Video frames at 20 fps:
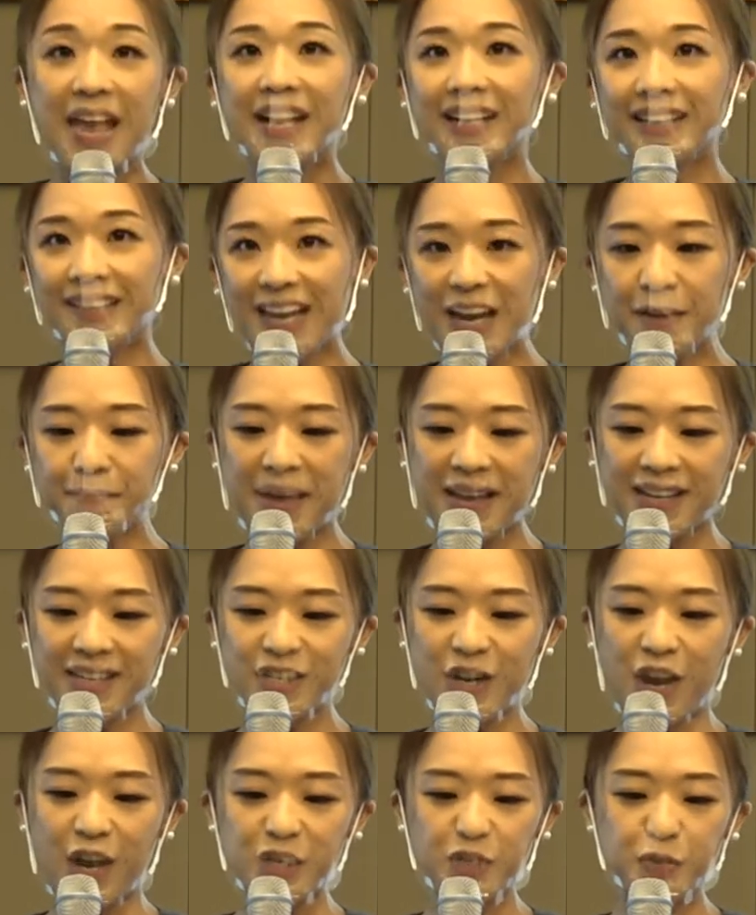Clare
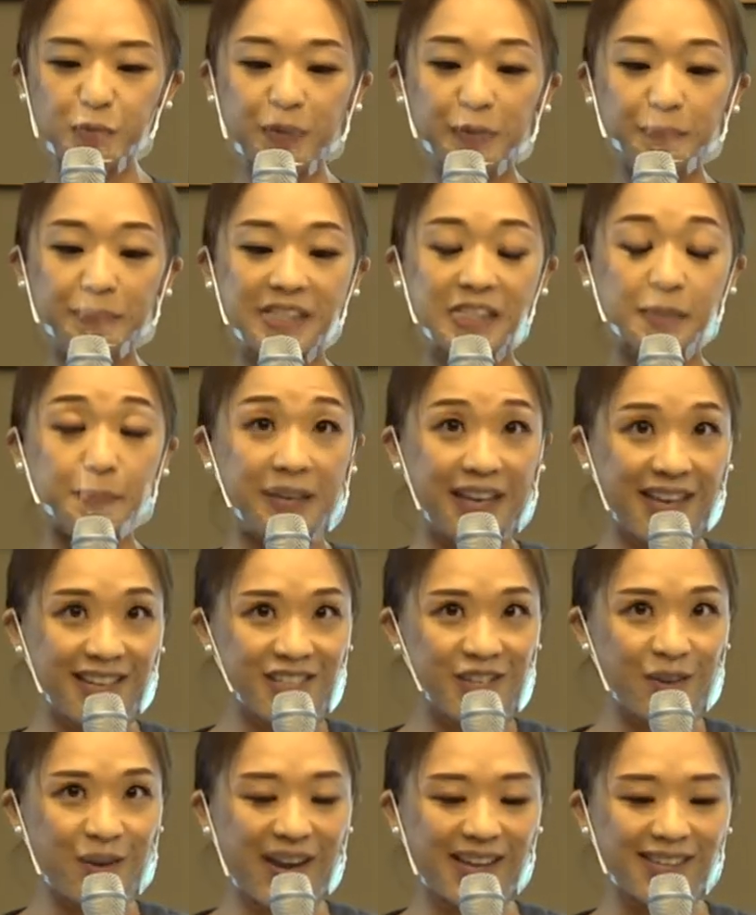Mackintosh will be speaking
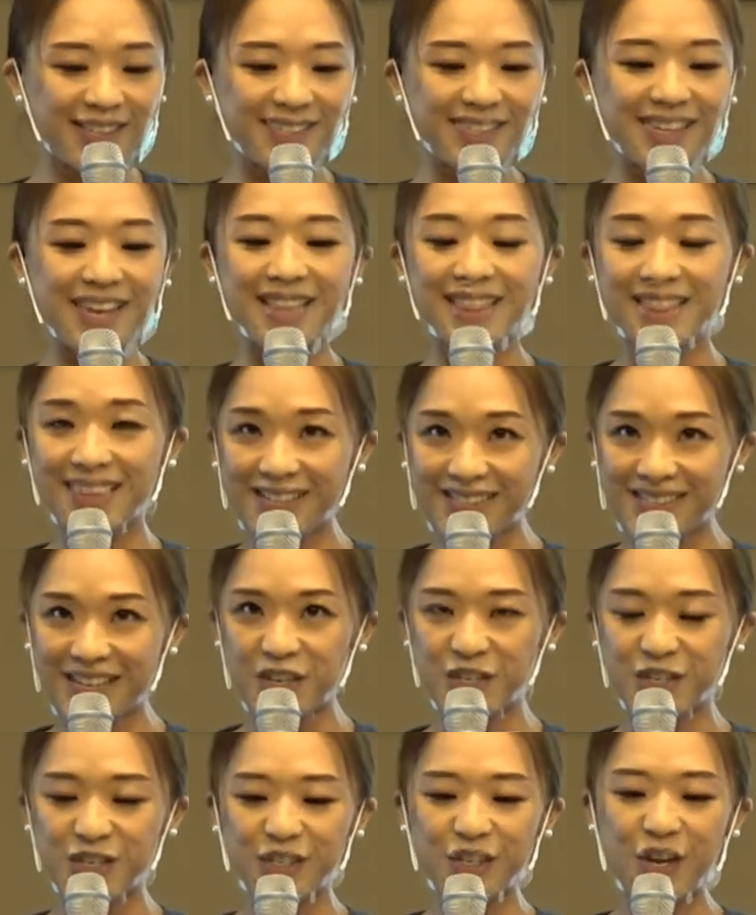to us in this
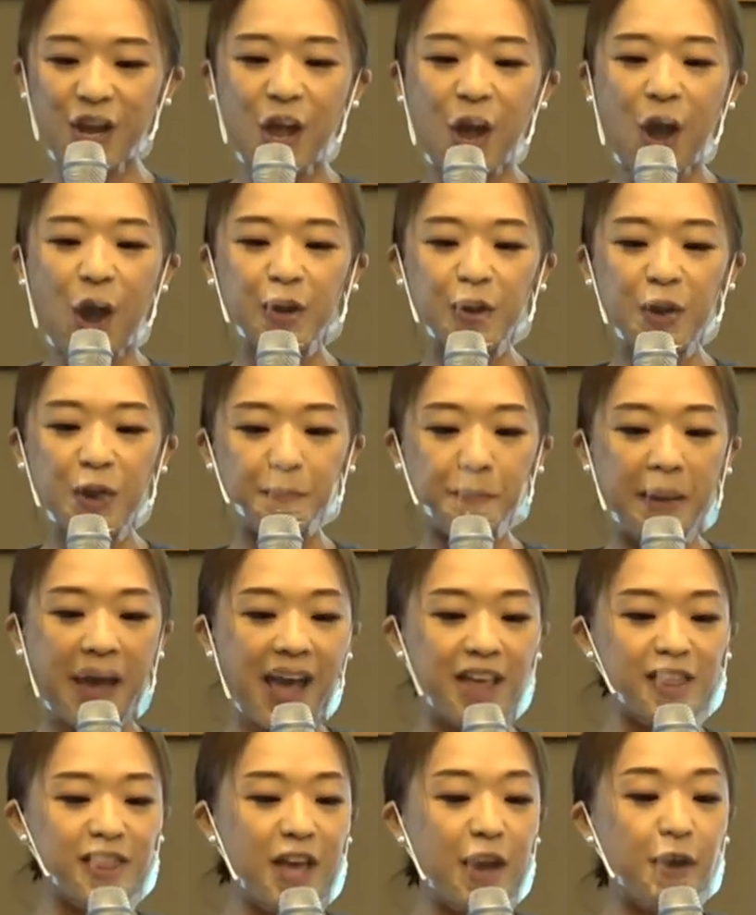session on her
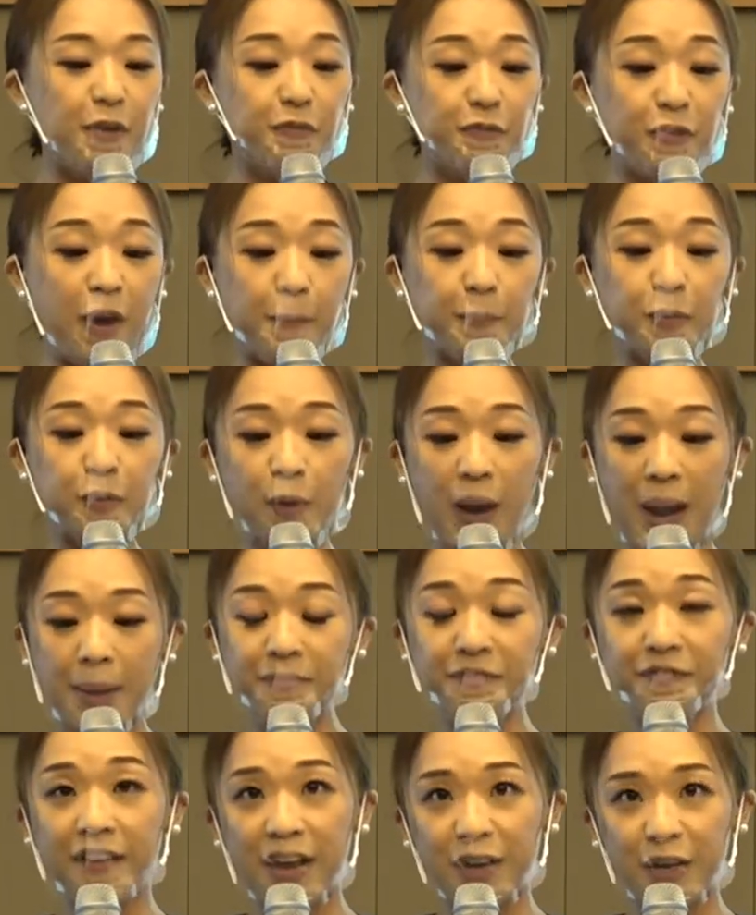path from crime
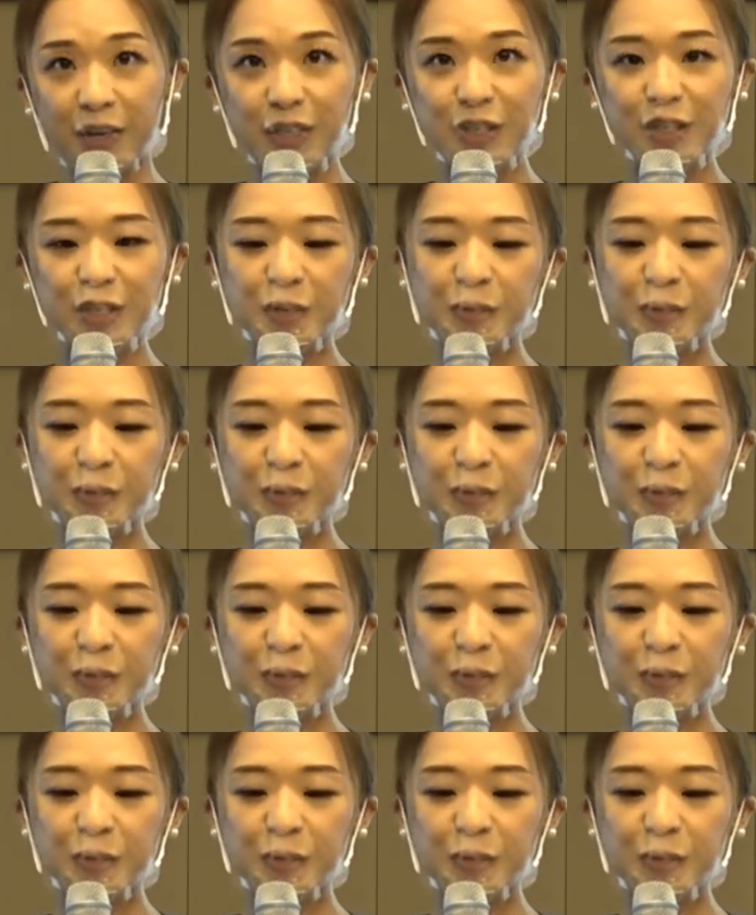fighter to